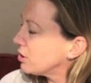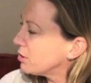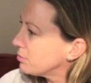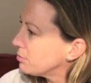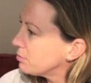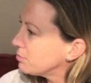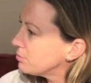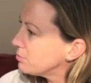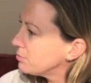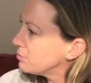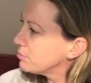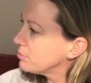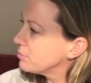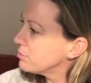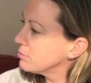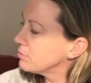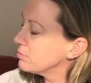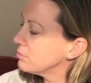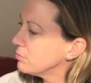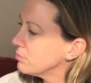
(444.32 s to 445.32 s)

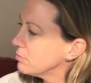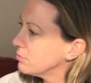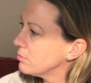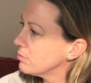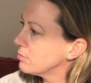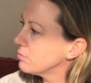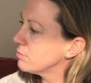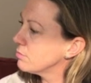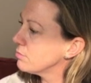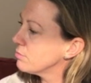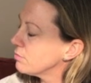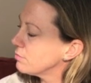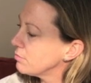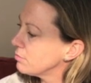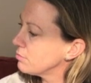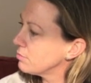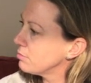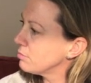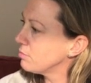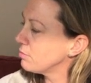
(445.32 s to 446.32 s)

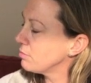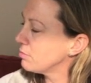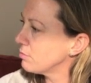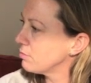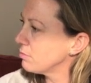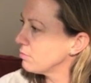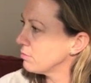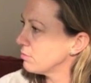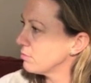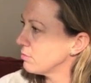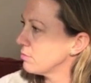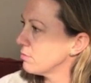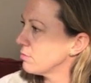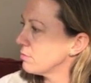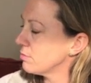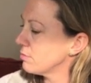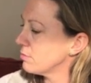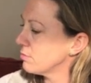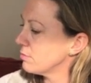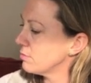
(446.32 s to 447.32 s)

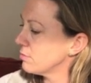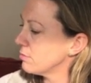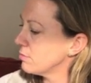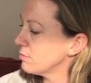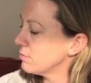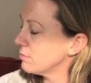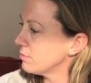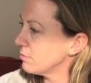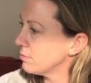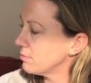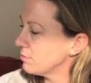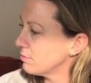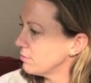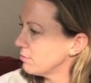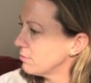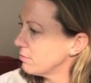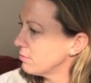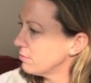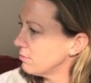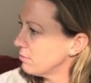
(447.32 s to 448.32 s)

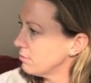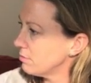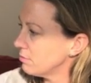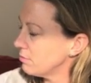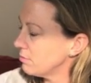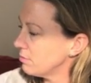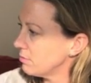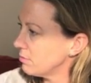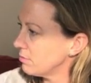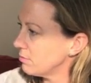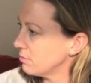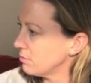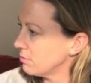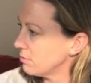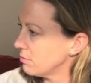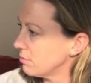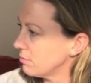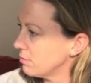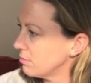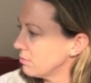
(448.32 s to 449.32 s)

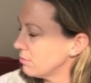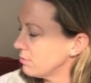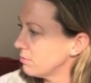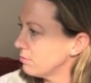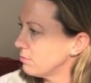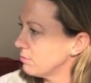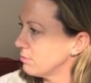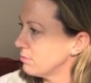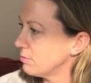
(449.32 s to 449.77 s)
The person shown says nothing.